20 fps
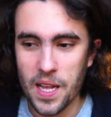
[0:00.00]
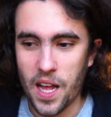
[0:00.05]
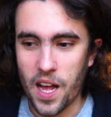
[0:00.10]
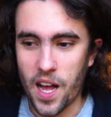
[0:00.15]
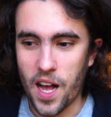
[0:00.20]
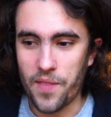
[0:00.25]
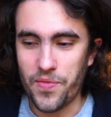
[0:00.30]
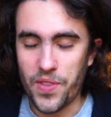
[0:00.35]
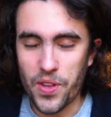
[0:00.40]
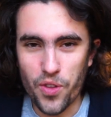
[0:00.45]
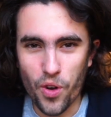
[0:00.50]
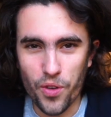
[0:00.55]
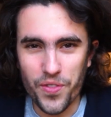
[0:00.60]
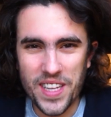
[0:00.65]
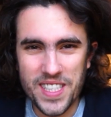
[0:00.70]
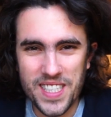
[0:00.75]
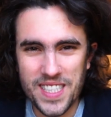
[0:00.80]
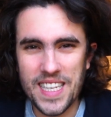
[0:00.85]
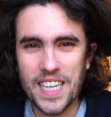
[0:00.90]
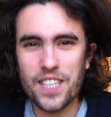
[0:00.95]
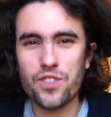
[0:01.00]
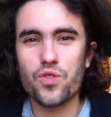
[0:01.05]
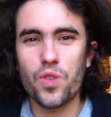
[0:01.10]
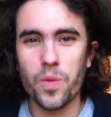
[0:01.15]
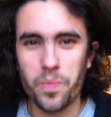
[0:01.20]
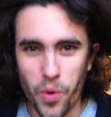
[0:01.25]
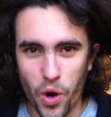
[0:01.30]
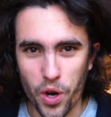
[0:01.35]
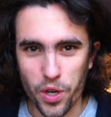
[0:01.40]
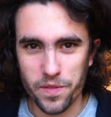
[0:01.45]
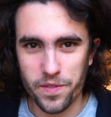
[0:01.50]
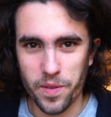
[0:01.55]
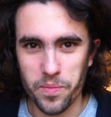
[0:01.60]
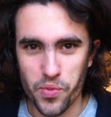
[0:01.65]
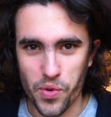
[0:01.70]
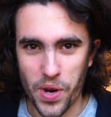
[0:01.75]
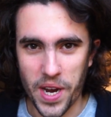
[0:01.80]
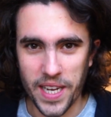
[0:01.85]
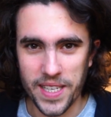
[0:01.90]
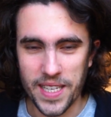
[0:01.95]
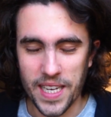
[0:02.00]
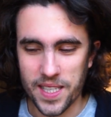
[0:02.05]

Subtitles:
that central part of the brain,